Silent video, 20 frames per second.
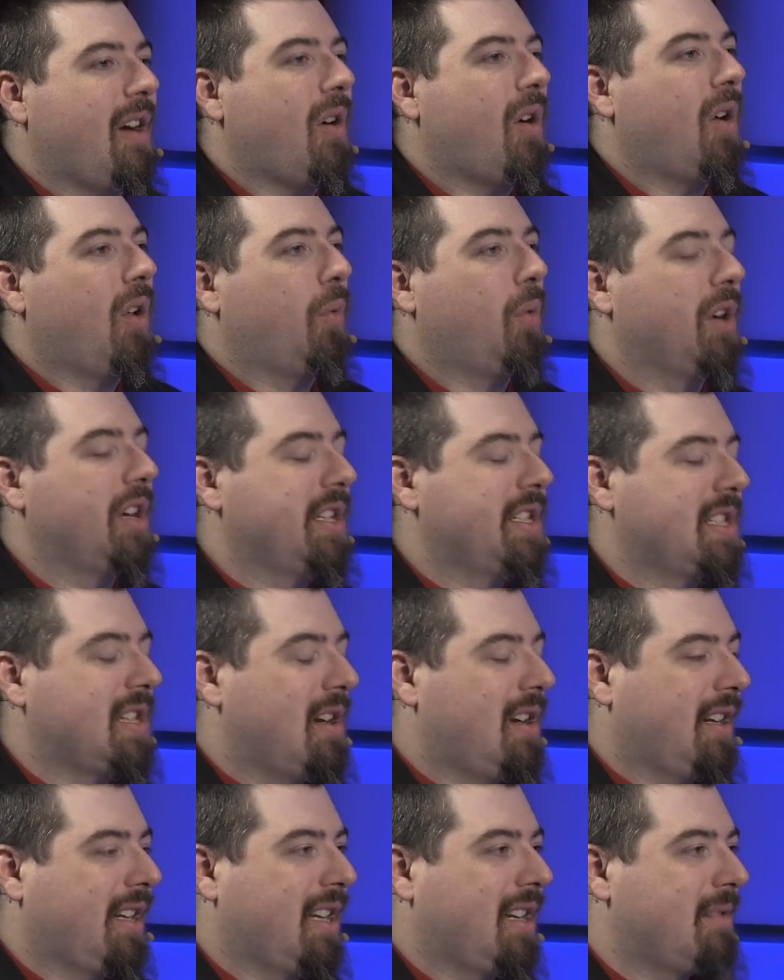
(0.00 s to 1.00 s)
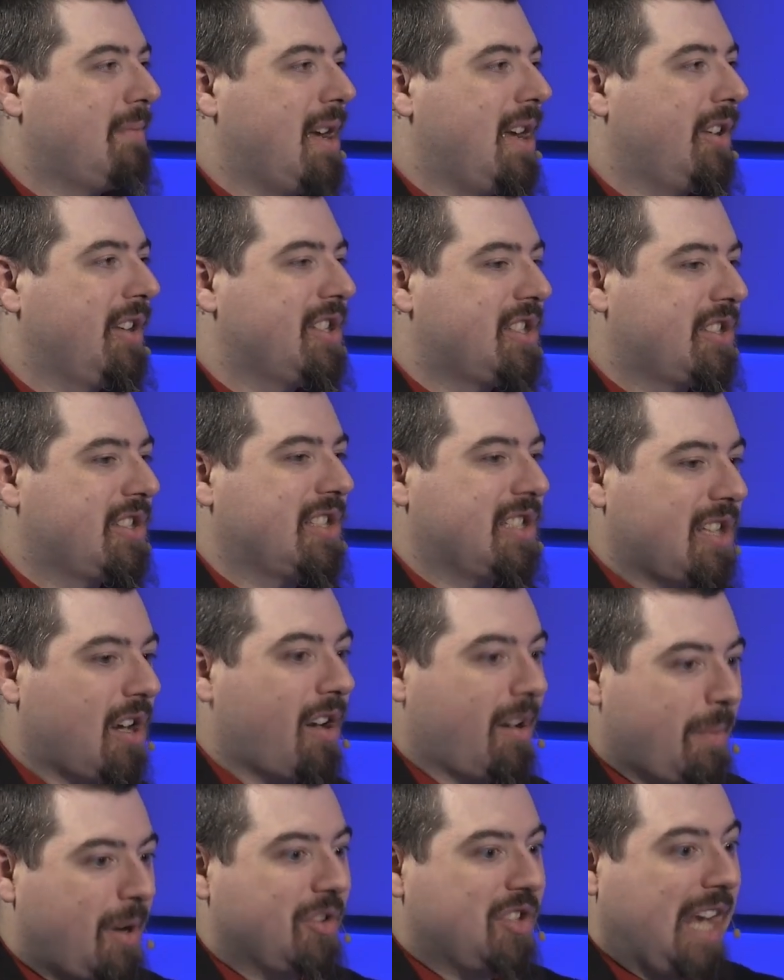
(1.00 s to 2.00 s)
all what it's talking about. It's
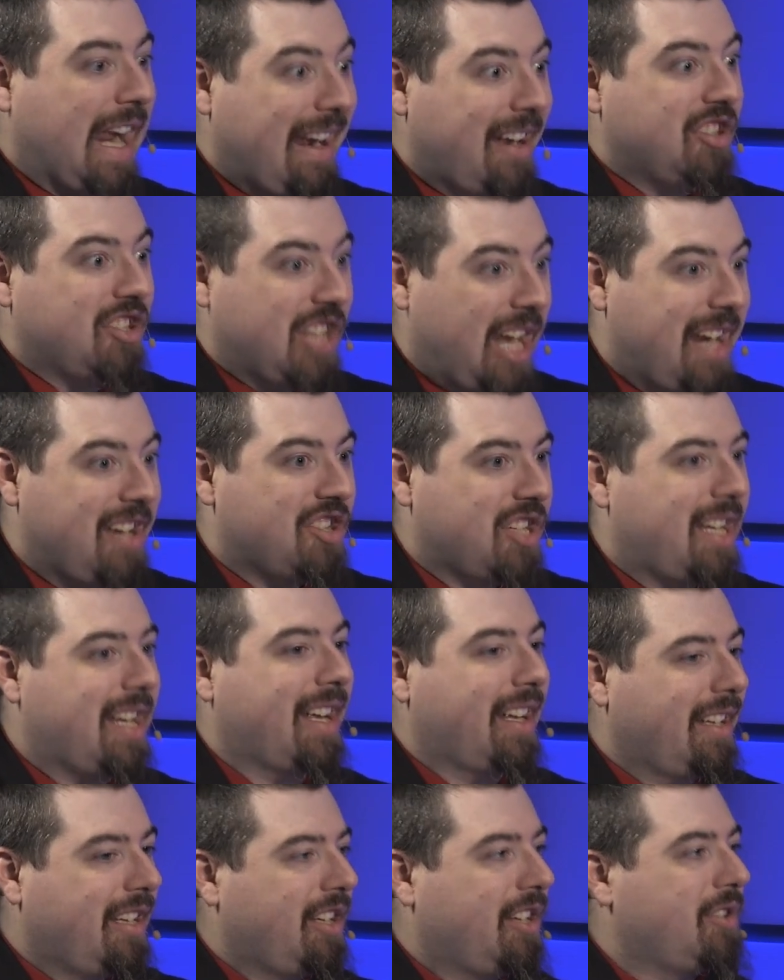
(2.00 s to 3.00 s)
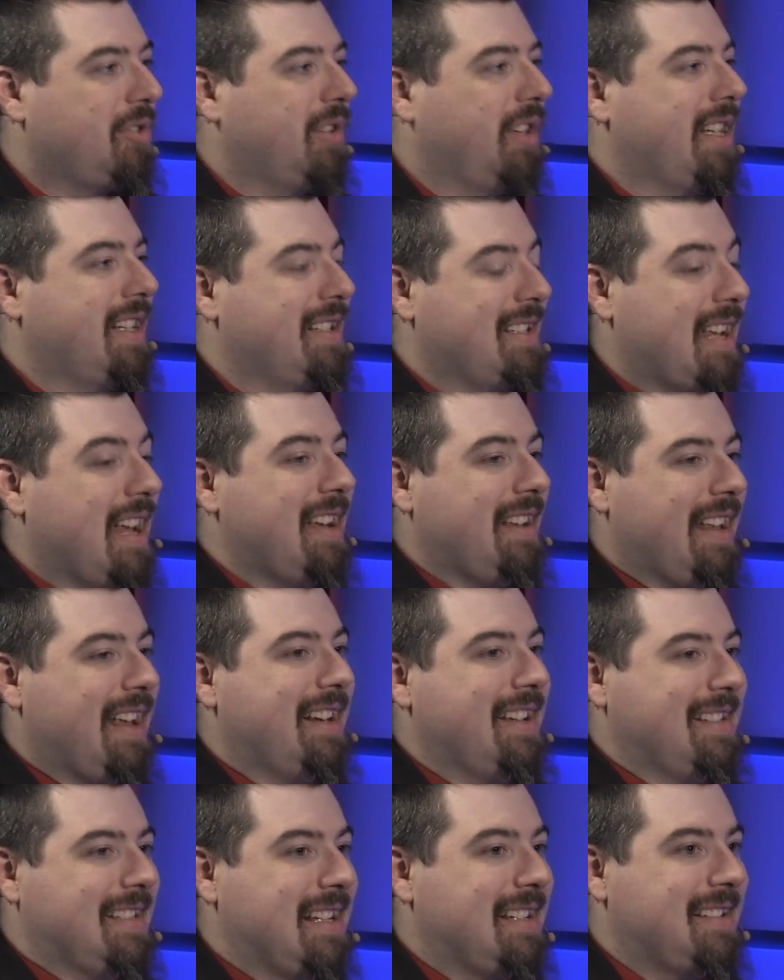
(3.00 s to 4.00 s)
talking about changing it, you know, like saying that
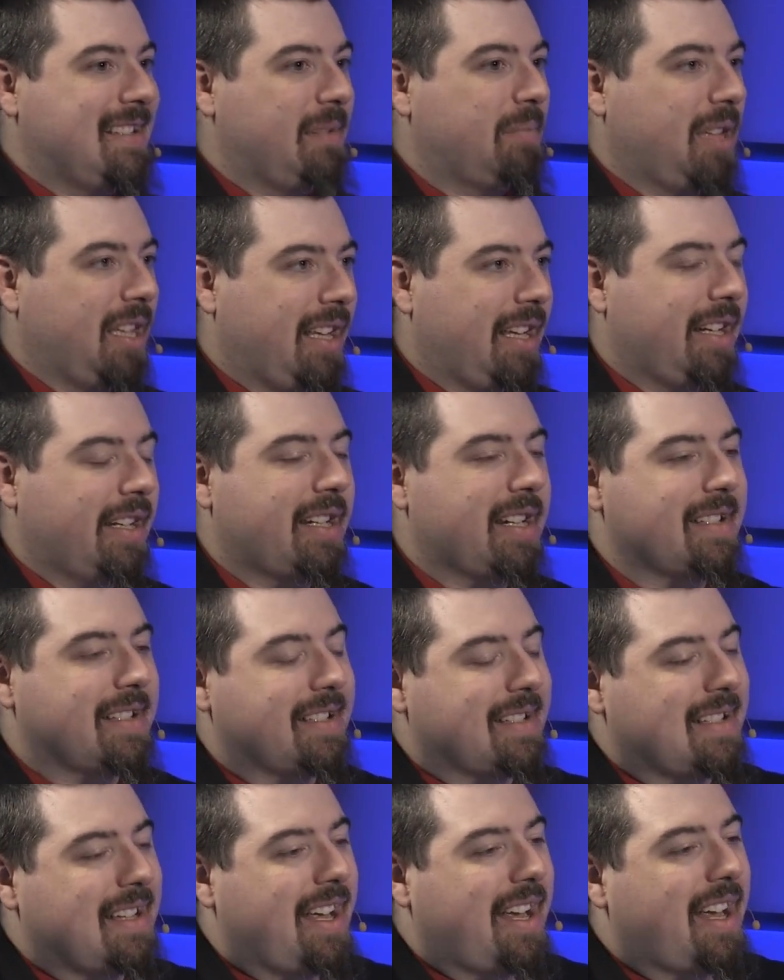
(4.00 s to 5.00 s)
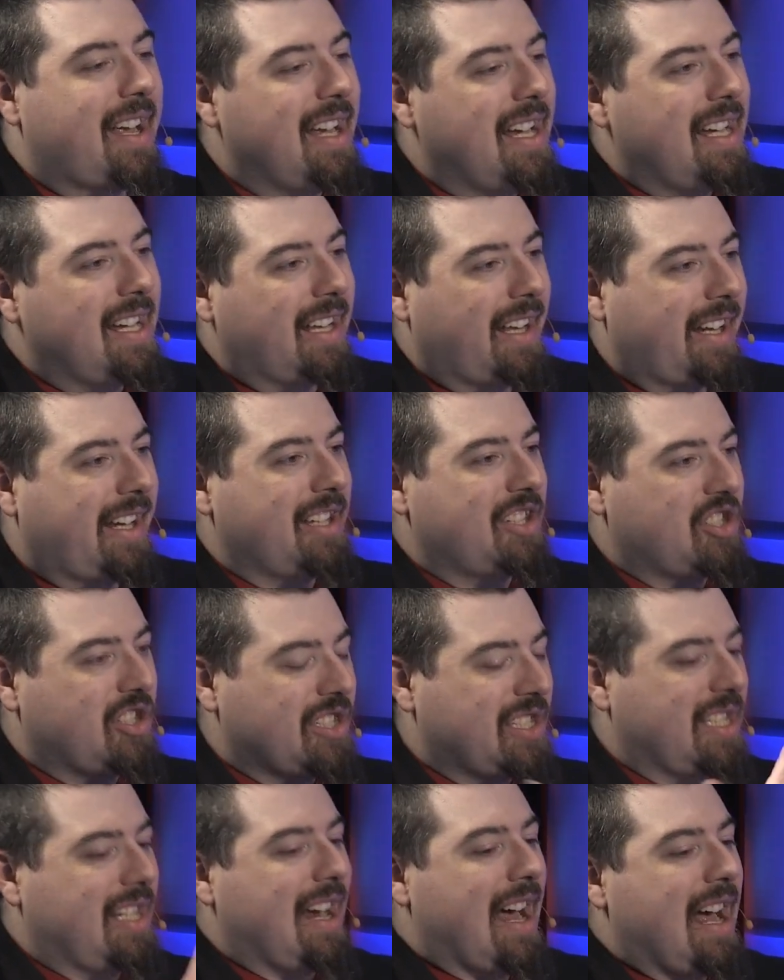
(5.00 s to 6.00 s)
it says something that it doesn't say. Like it's
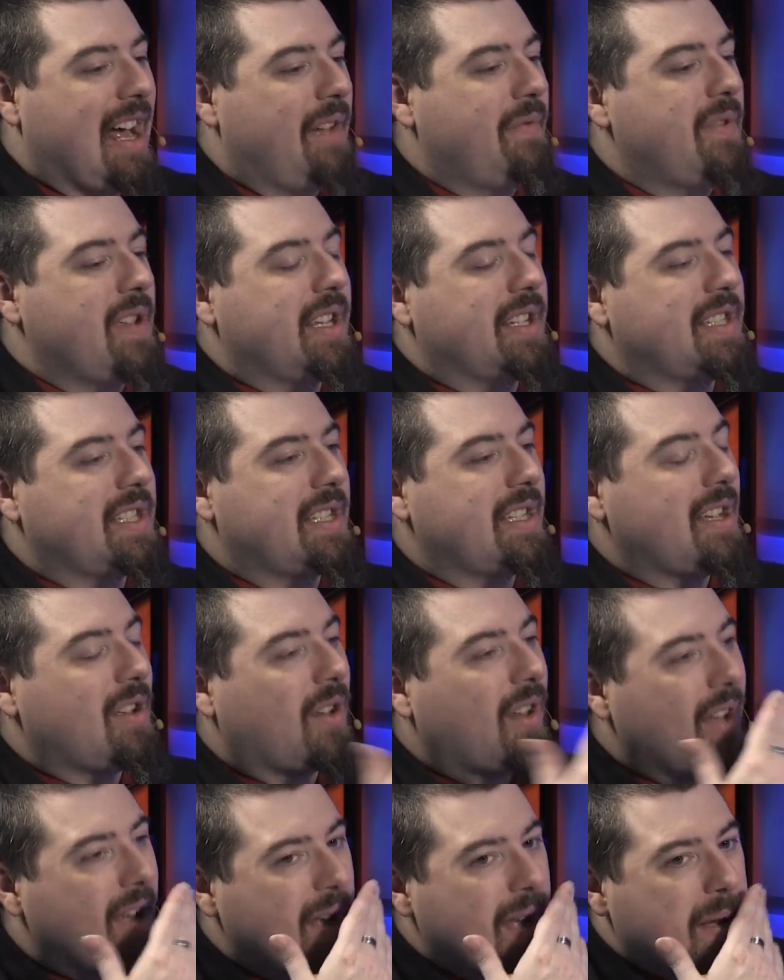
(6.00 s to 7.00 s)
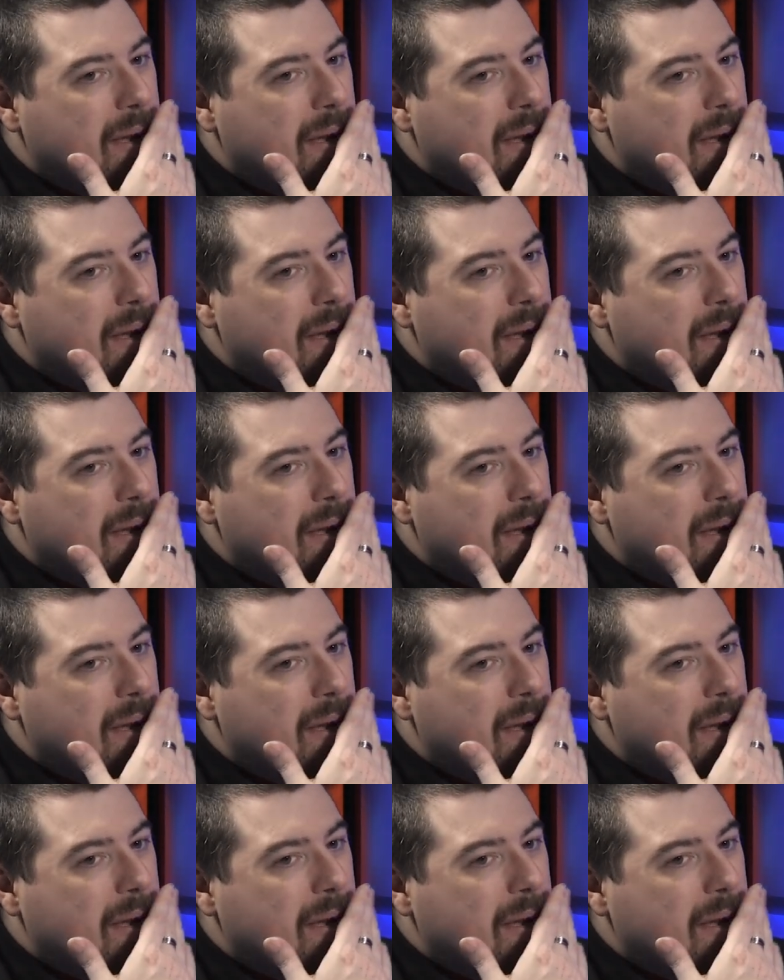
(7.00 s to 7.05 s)
just an obvious deal.